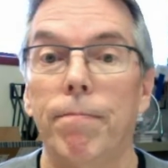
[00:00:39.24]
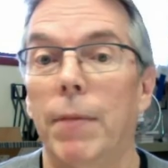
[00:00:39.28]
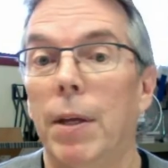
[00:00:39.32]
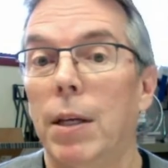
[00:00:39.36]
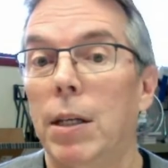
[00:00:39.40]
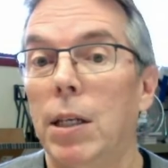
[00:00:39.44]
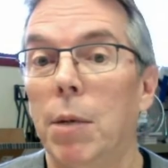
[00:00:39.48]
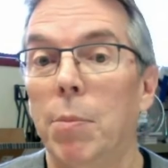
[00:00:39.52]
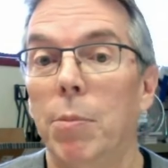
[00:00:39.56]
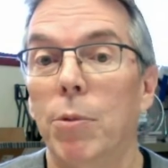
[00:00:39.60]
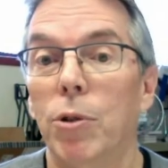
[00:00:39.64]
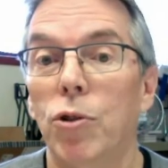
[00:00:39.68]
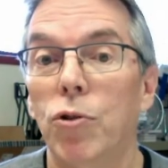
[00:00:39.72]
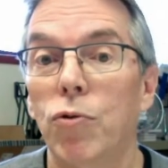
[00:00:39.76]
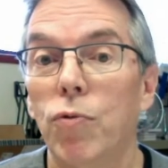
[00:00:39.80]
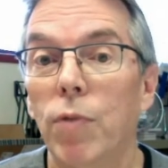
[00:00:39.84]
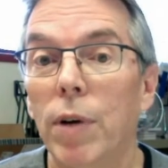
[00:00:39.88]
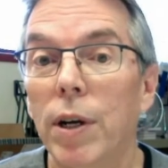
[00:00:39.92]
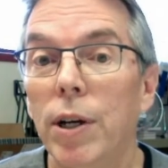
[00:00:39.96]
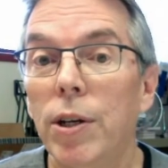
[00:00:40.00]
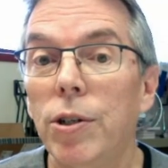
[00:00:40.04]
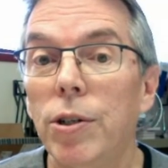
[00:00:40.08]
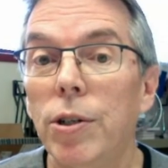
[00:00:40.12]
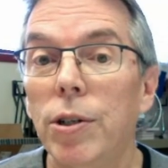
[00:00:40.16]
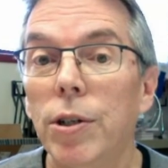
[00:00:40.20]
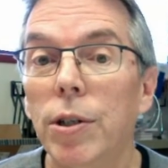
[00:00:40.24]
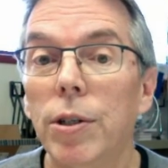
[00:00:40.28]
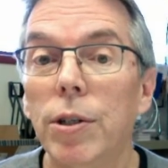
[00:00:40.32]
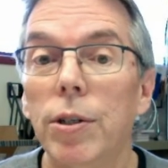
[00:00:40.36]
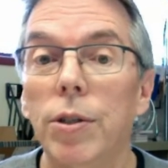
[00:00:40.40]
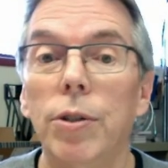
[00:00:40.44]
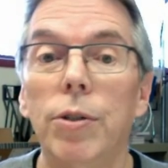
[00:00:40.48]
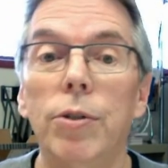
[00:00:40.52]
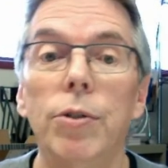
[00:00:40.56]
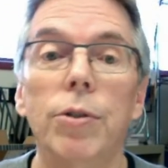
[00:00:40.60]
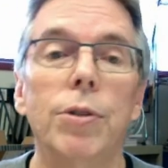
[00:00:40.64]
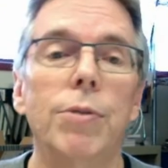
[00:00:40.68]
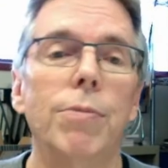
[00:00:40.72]

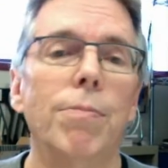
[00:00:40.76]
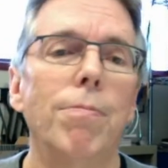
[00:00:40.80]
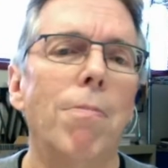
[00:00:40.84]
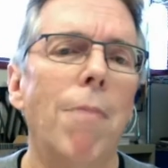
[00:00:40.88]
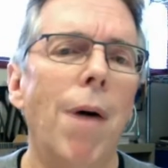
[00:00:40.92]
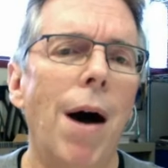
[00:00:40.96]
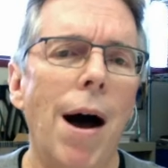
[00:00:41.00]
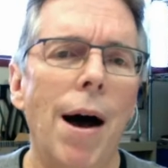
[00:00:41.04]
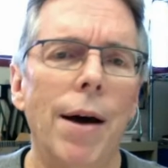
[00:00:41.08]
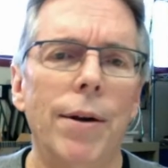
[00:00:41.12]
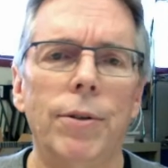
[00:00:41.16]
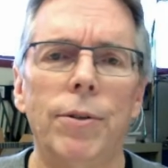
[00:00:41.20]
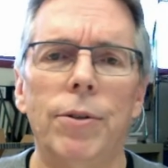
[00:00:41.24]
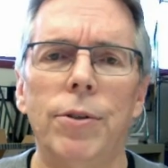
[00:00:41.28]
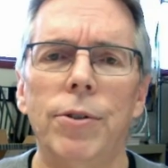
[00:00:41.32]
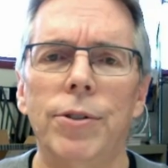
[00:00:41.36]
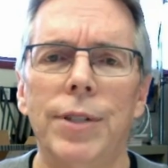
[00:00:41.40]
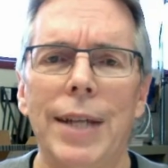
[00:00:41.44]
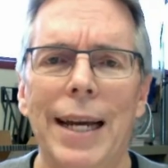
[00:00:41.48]
demonstrations, models,